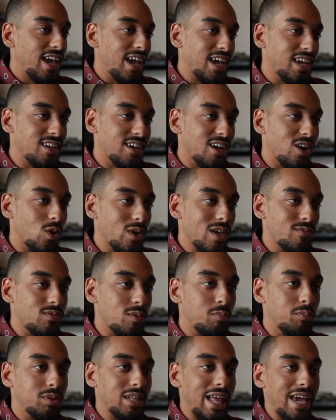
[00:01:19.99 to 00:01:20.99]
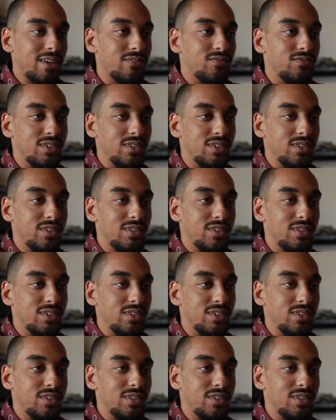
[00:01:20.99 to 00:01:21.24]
And we have a black